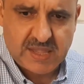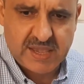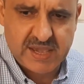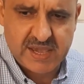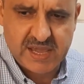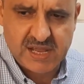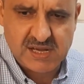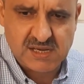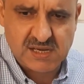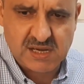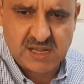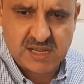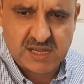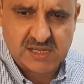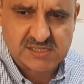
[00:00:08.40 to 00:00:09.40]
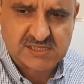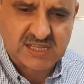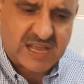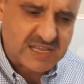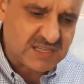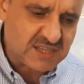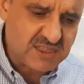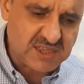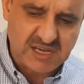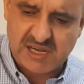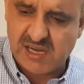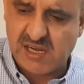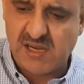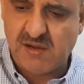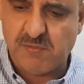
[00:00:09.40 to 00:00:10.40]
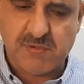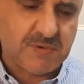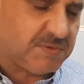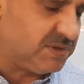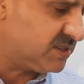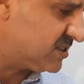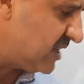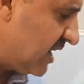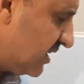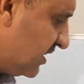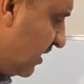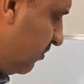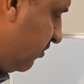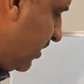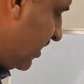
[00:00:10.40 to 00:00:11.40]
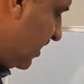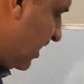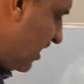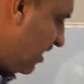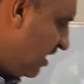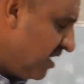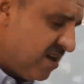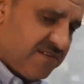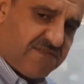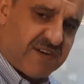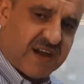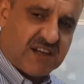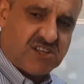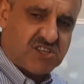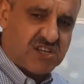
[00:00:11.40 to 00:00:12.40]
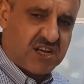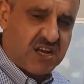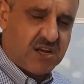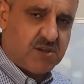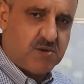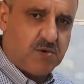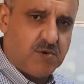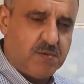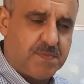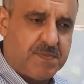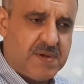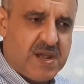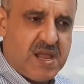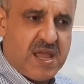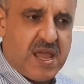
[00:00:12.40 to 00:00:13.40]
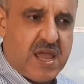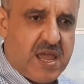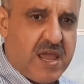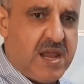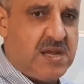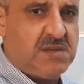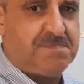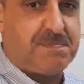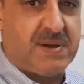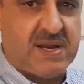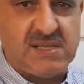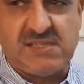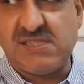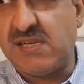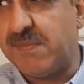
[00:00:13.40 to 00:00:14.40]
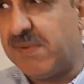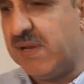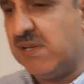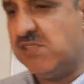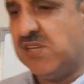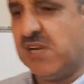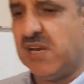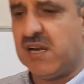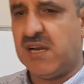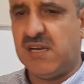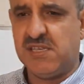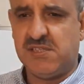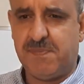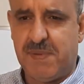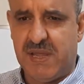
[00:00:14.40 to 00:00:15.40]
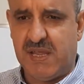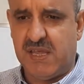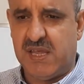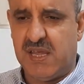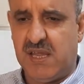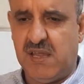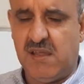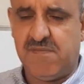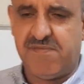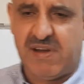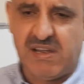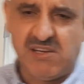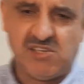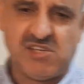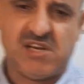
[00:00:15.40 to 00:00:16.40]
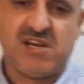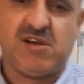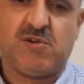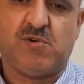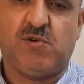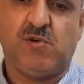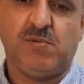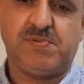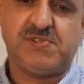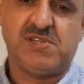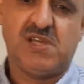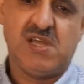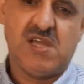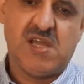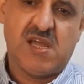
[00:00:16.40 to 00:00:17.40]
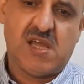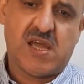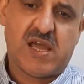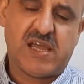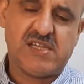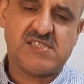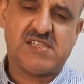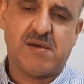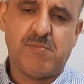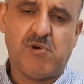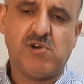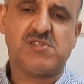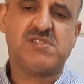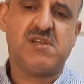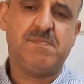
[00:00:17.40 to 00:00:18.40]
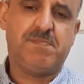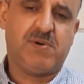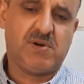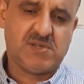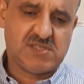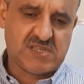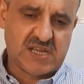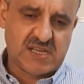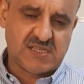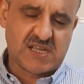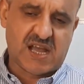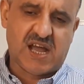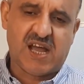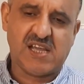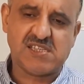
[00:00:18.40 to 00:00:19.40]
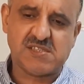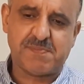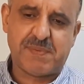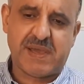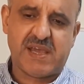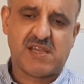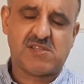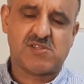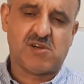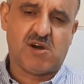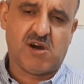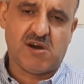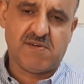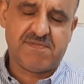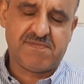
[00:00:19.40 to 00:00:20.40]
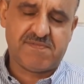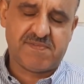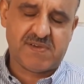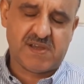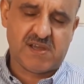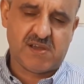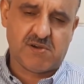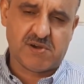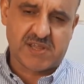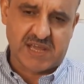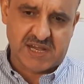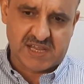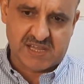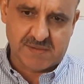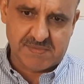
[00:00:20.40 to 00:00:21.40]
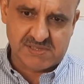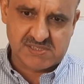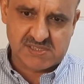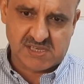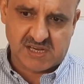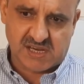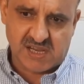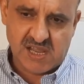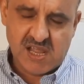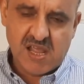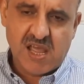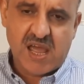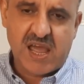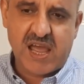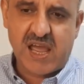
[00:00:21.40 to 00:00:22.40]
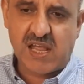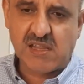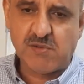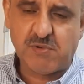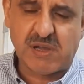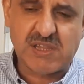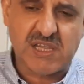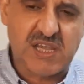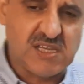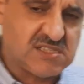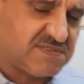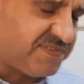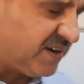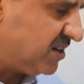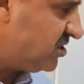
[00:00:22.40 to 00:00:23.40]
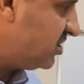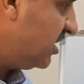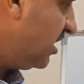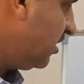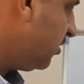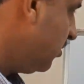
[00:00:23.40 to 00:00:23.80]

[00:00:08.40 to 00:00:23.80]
In slide 3, we will start up with a functional group. In principle, generally speaking, functional groups is the most important aspect of organic chemistry. And what is functional